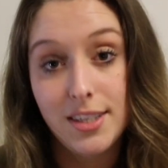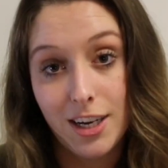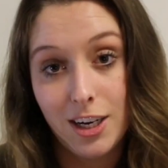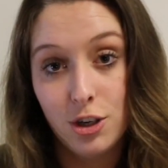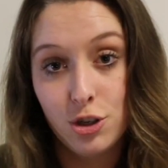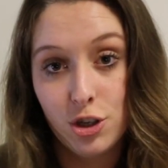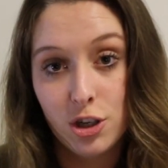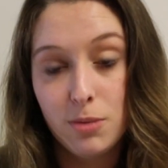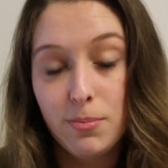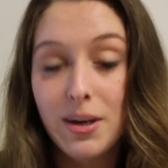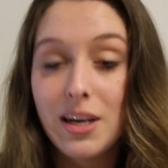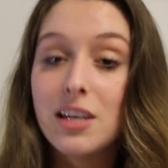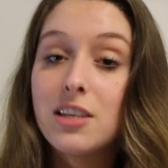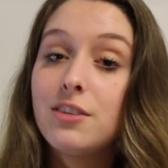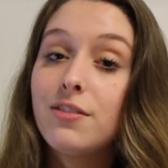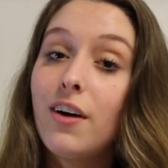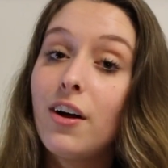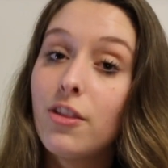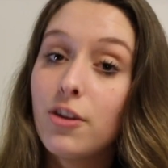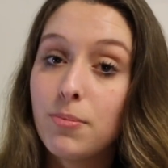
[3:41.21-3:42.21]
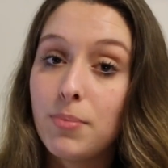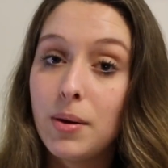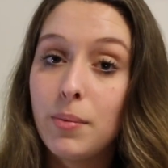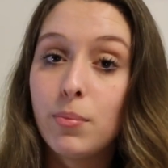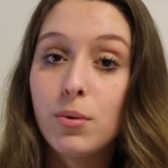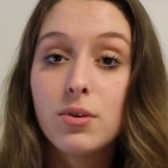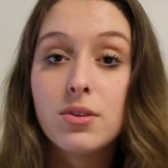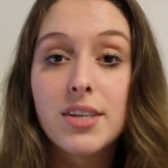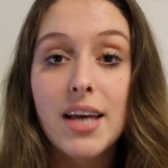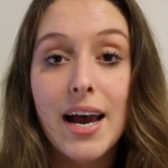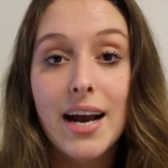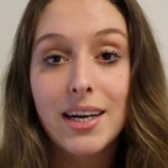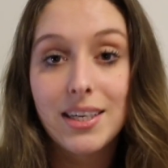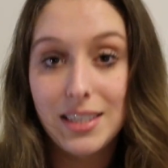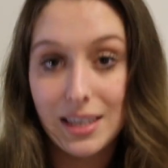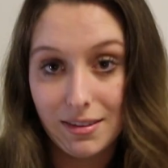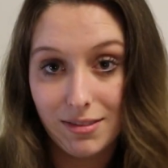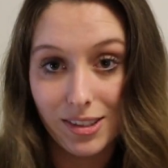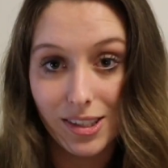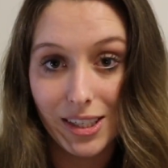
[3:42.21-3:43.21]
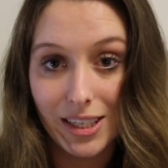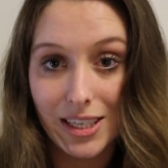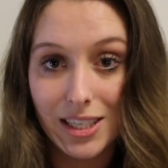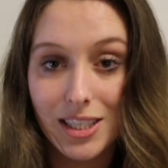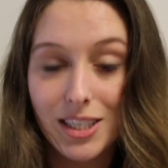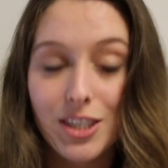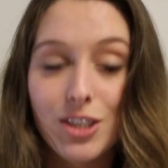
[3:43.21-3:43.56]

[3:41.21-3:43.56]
danger because of other people's activities.